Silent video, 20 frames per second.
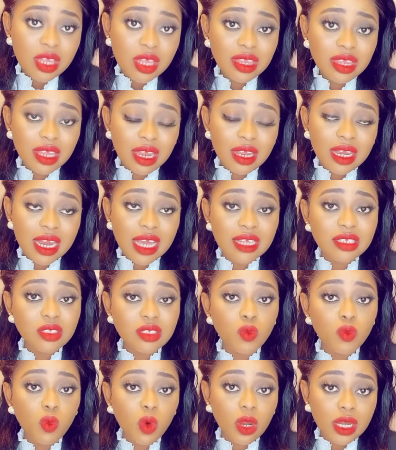the next
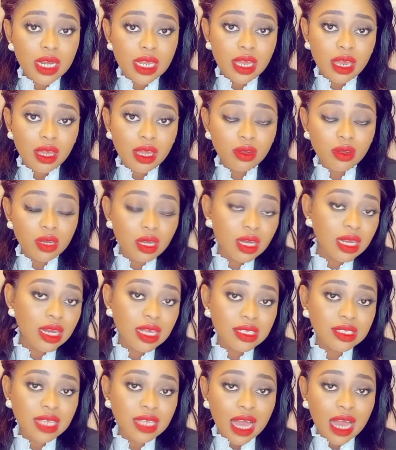1 year, the
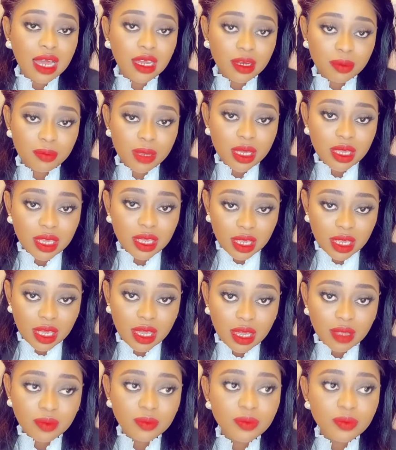next academic year.